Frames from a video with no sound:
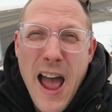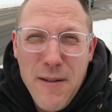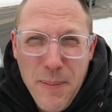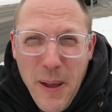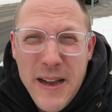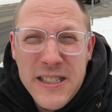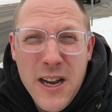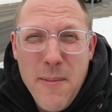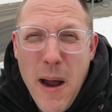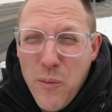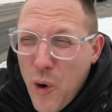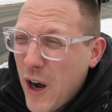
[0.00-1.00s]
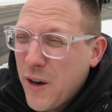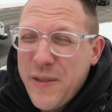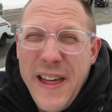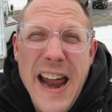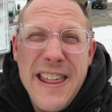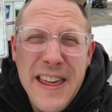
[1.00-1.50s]
I have a place near my work
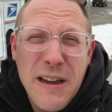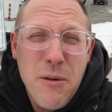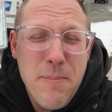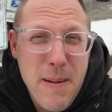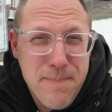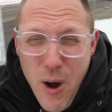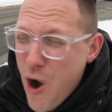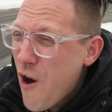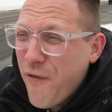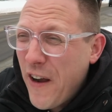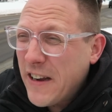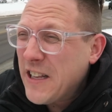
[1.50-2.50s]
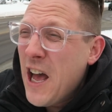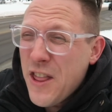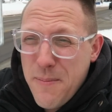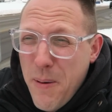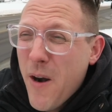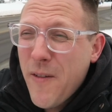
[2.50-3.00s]
that I think would be perfect,
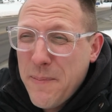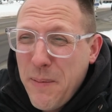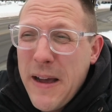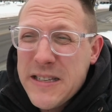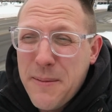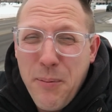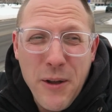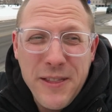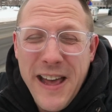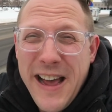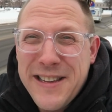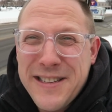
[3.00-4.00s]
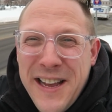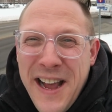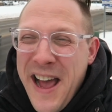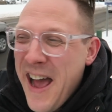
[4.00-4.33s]
the perfect place to put this.